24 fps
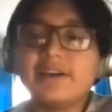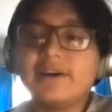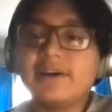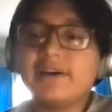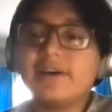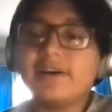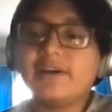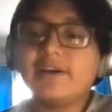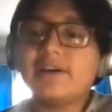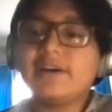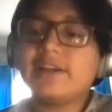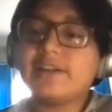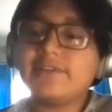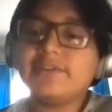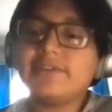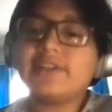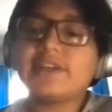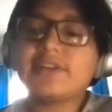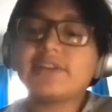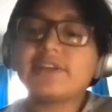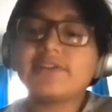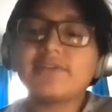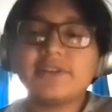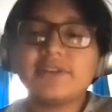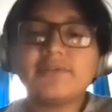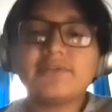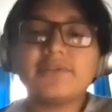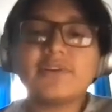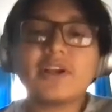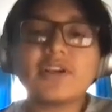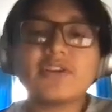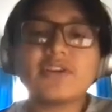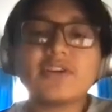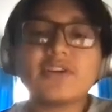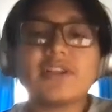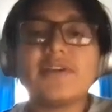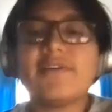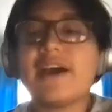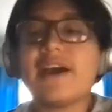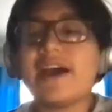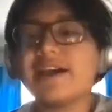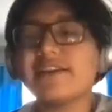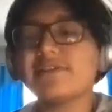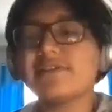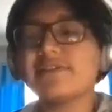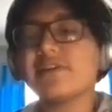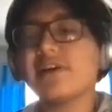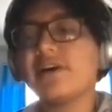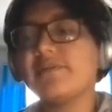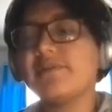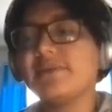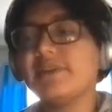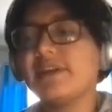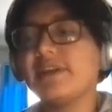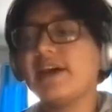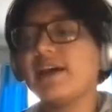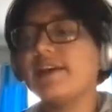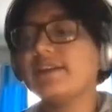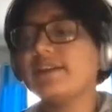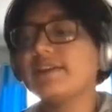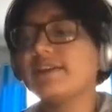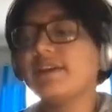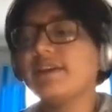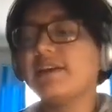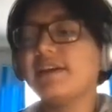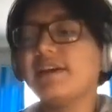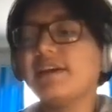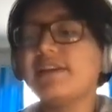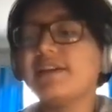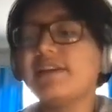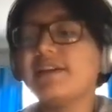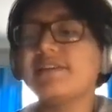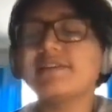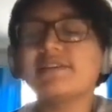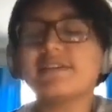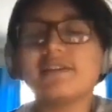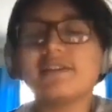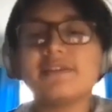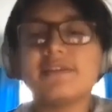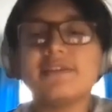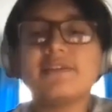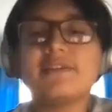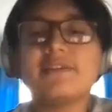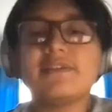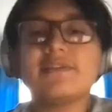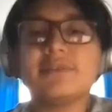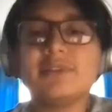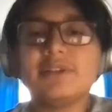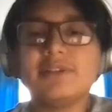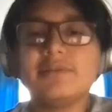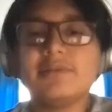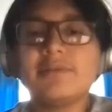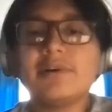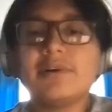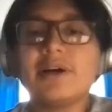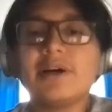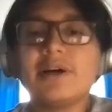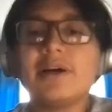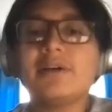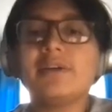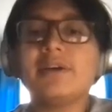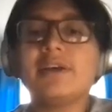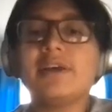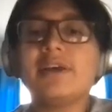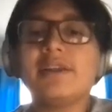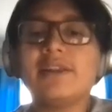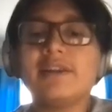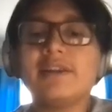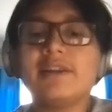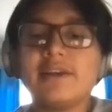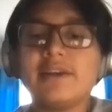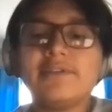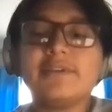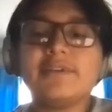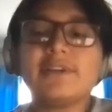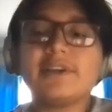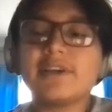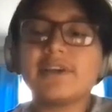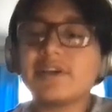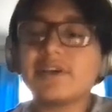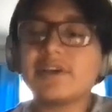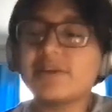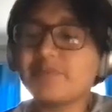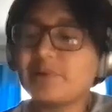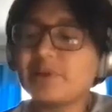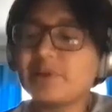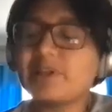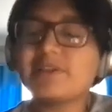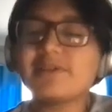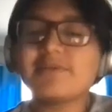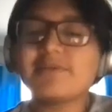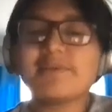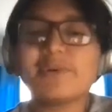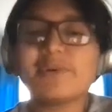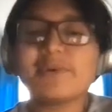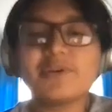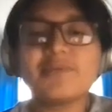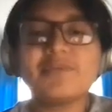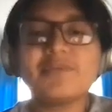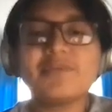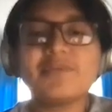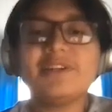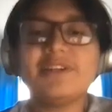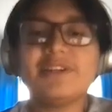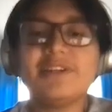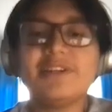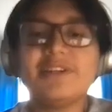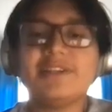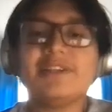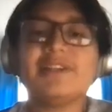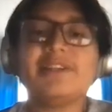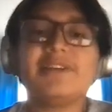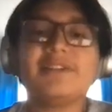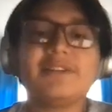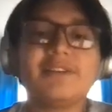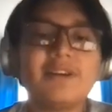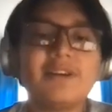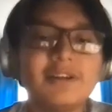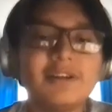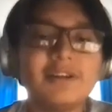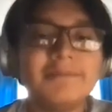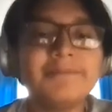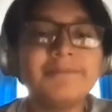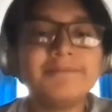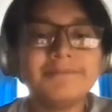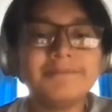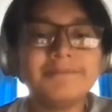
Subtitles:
And I feel like Creative Reaction Lab has taught me that, and it's done it really well. And I feel like I can bring it to my community later on.